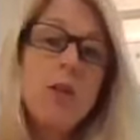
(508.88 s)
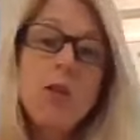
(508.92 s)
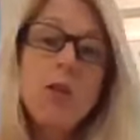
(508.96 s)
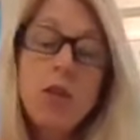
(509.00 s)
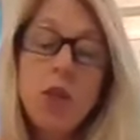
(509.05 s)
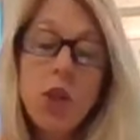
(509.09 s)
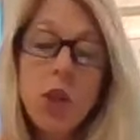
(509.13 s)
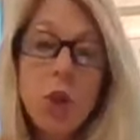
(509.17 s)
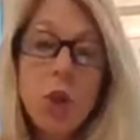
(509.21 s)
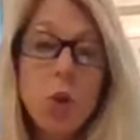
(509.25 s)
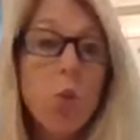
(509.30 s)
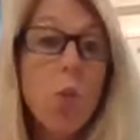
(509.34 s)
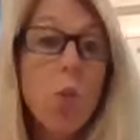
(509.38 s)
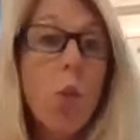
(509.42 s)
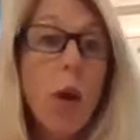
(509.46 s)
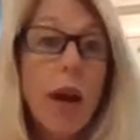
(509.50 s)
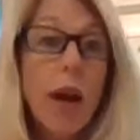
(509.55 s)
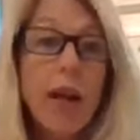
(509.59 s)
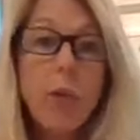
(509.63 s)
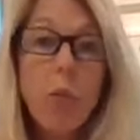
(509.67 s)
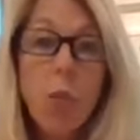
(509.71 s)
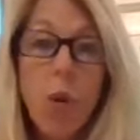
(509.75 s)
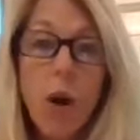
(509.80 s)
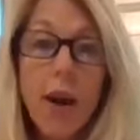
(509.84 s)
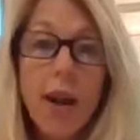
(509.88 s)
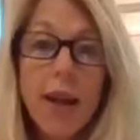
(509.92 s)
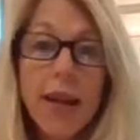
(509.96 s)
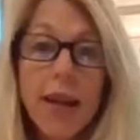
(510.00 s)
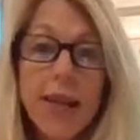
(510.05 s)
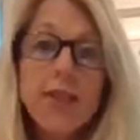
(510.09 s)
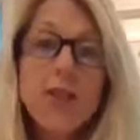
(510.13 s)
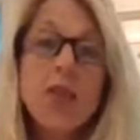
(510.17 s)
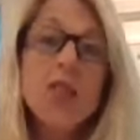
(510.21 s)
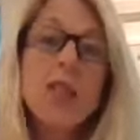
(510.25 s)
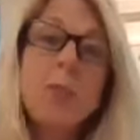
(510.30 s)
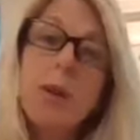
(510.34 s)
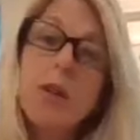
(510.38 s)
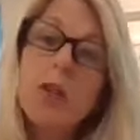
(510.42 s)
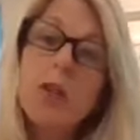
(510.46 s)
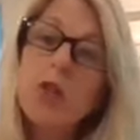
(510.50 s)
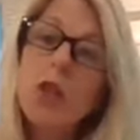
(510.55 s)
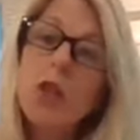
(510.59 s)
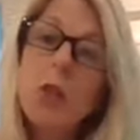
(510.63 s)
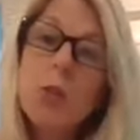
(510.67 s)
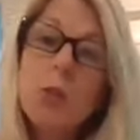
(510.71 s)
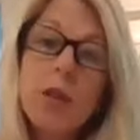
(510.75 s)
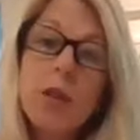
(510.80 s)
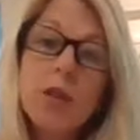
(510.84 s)
your white wines, especially
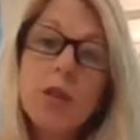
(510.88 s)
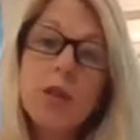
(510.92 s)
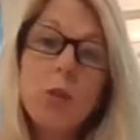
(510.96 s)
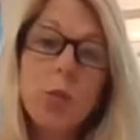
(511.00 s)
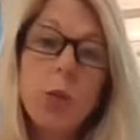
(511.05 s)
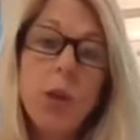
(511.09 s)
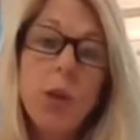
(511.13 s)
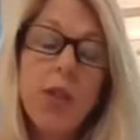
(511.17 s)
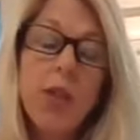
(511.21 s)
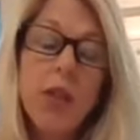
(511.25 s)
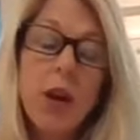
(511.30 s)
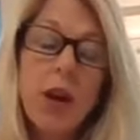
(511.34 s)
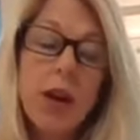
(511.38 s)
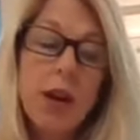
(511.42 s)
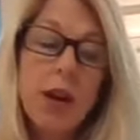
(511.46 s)
the ones with